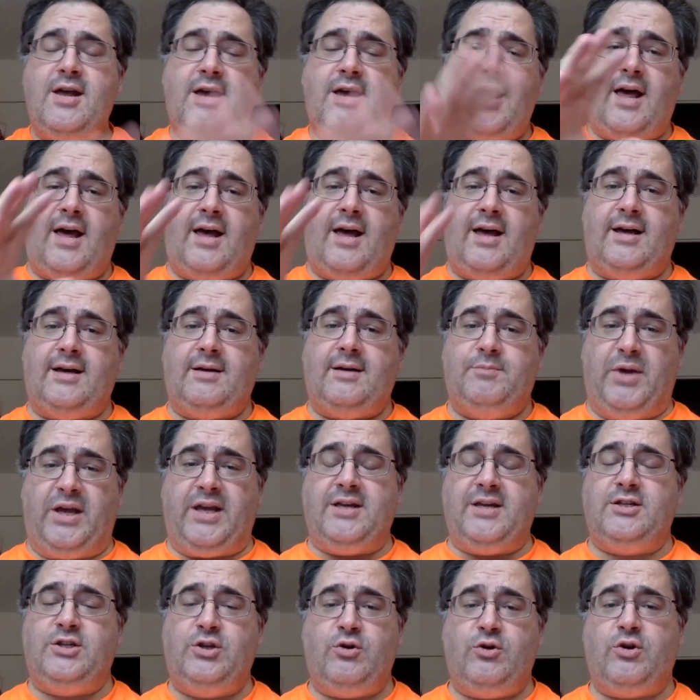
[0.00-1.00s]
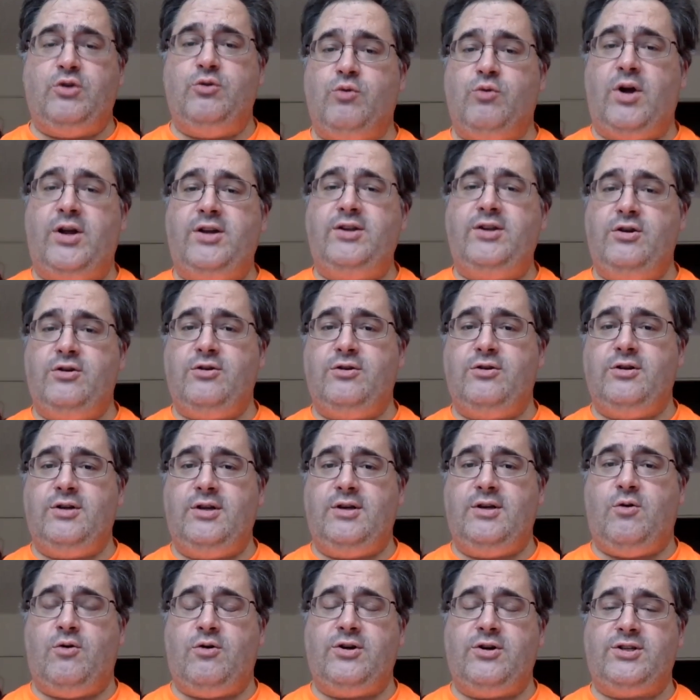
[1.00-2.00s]
uh, because you can run your
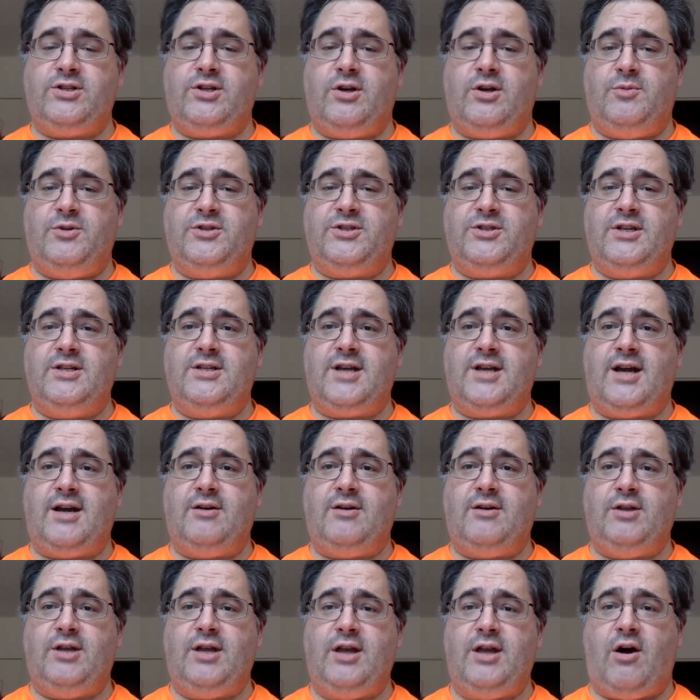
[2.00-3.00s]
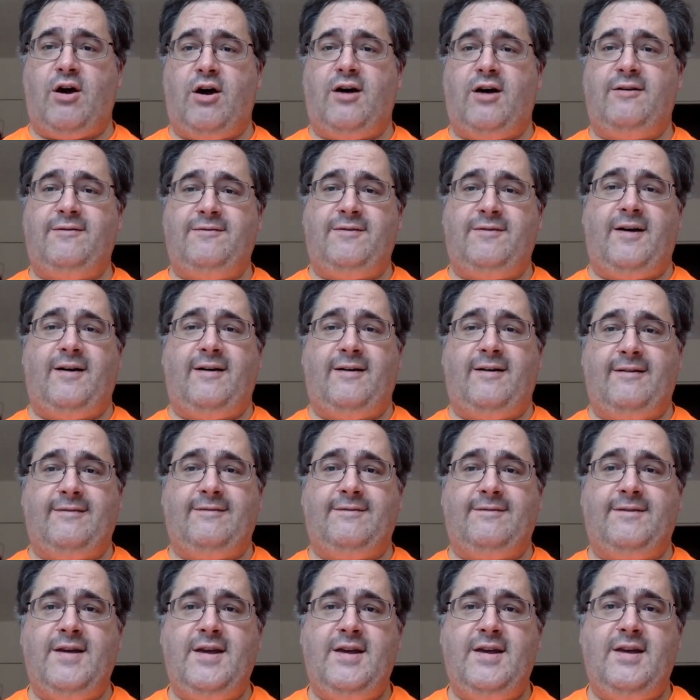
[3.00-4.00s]
course almost entirely off of
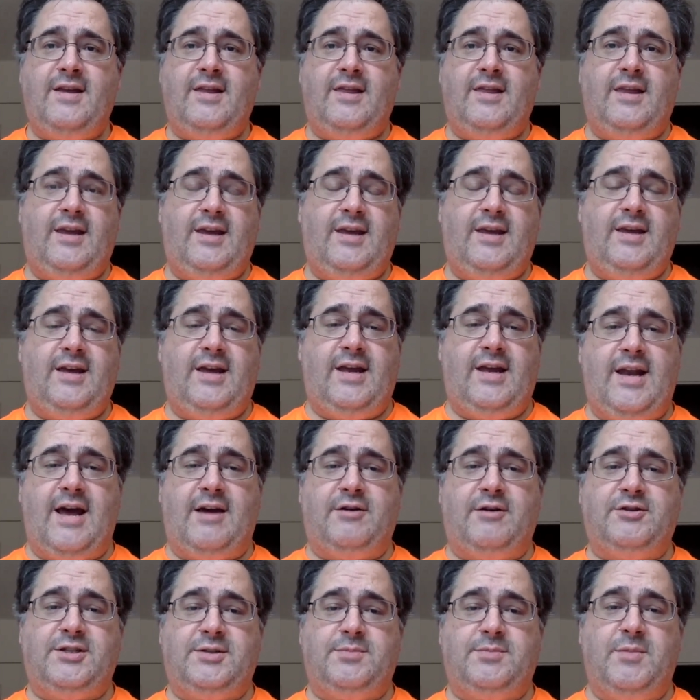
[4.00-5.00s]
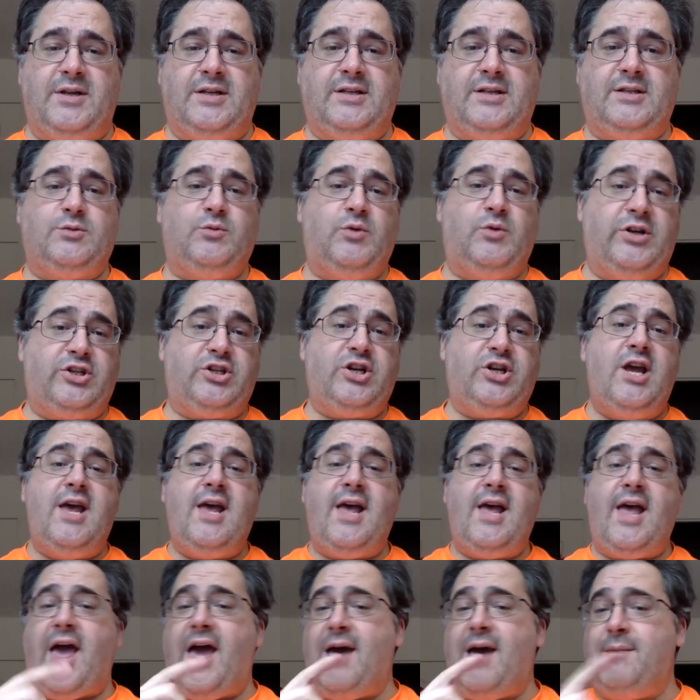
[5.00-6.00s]
the announcements, which
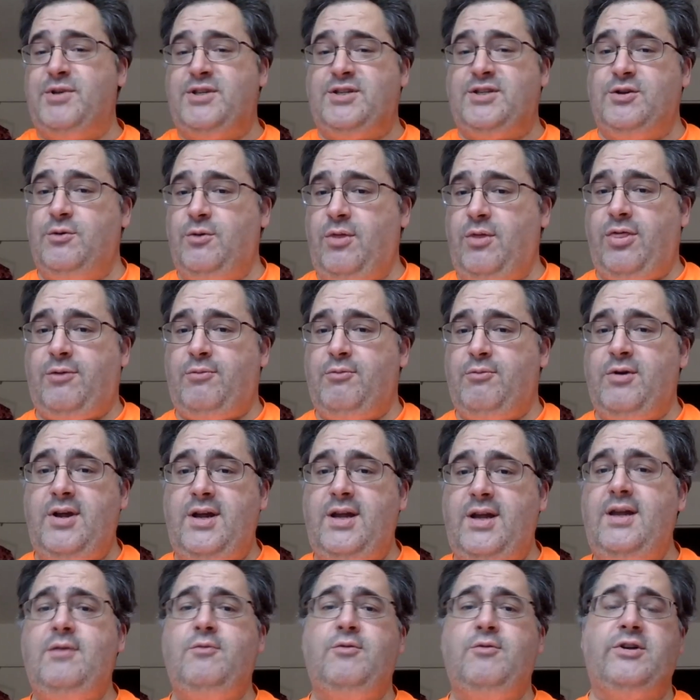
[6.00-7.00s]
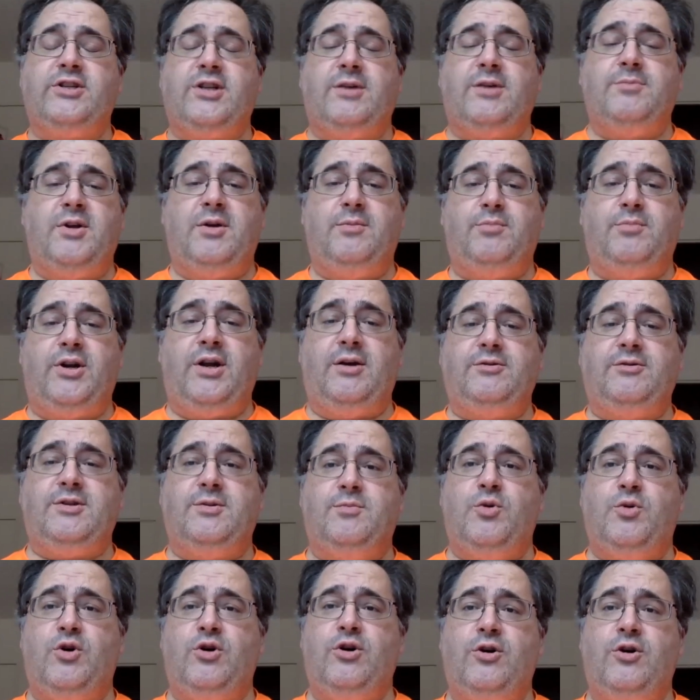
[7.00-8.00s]
episode three, which I'm going to put out
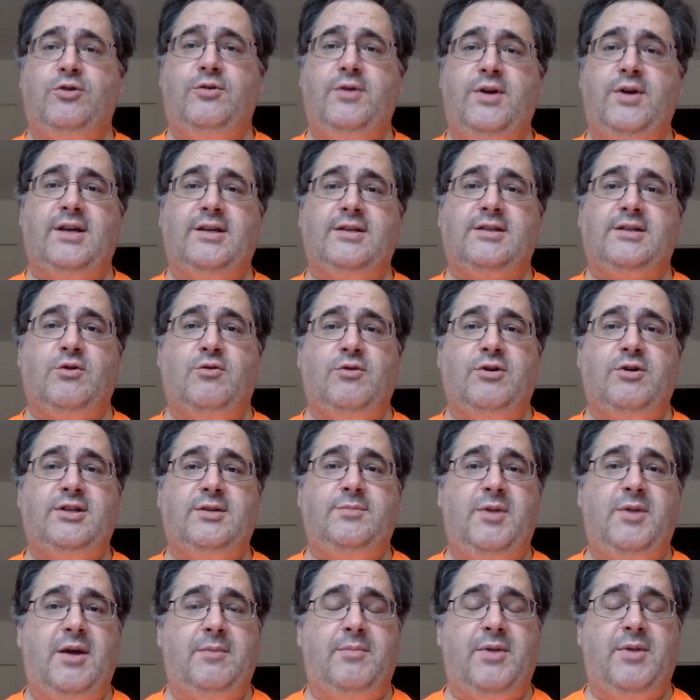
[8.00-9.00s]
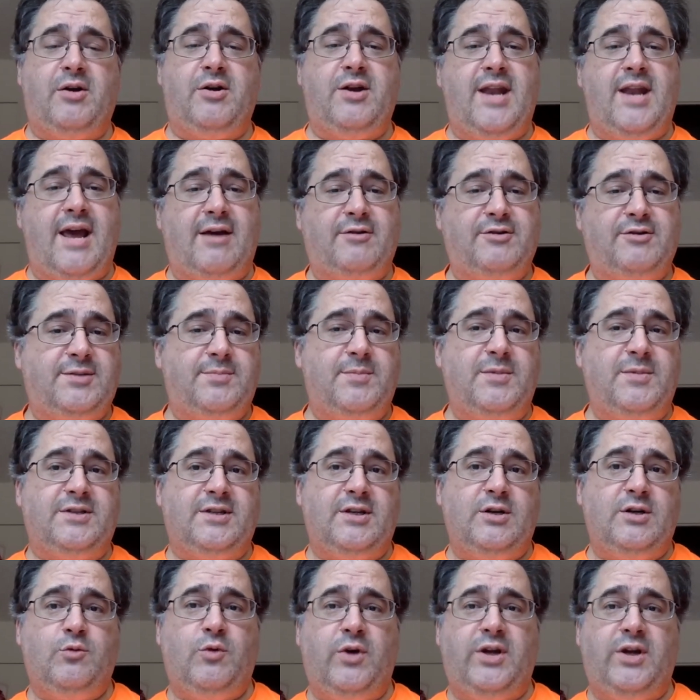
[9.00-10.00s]
tomorrow, is going to be about announcements
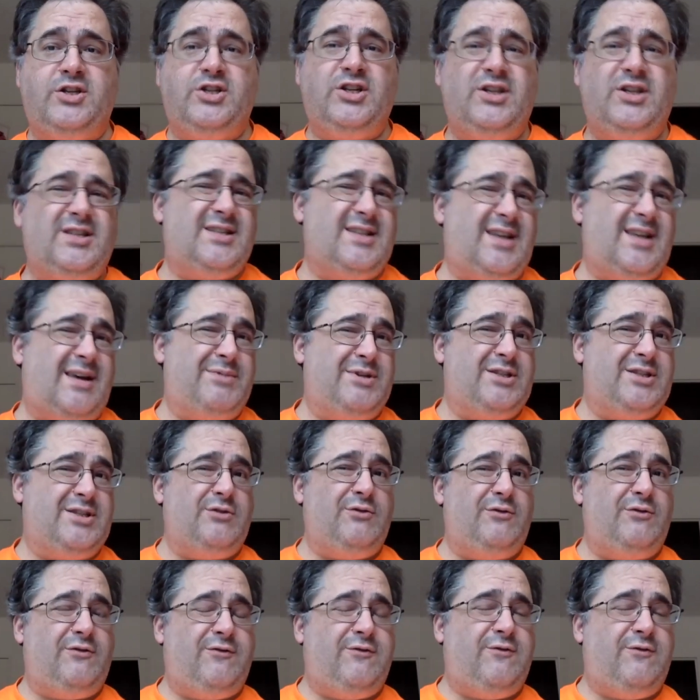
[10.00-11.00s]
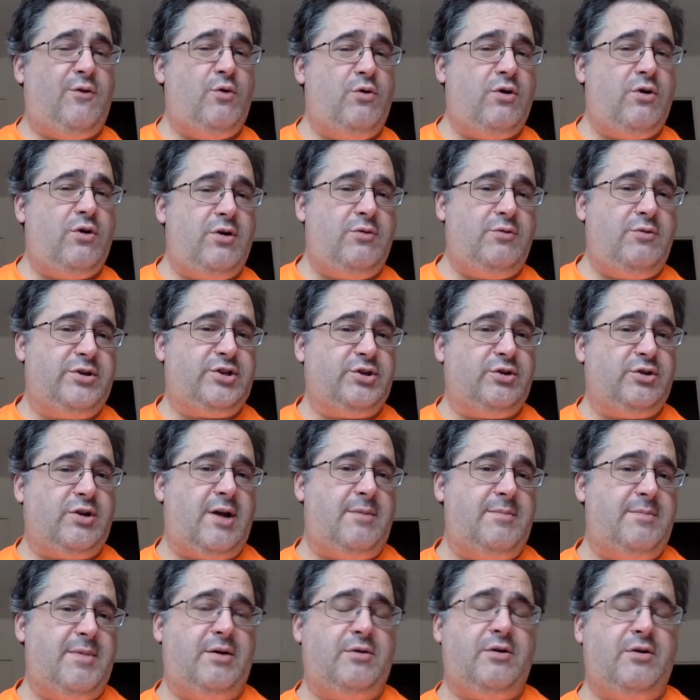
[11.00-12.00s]
and widgets. Episode four, which will
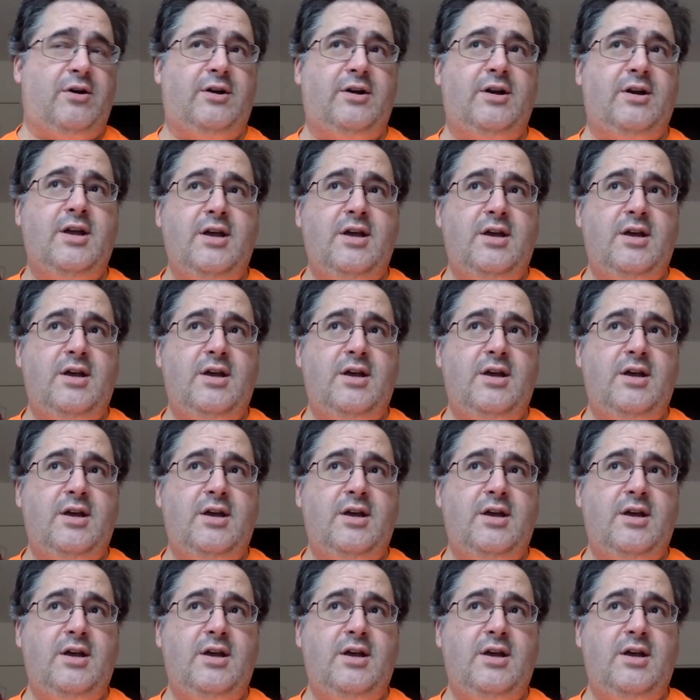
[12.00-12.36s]
come out on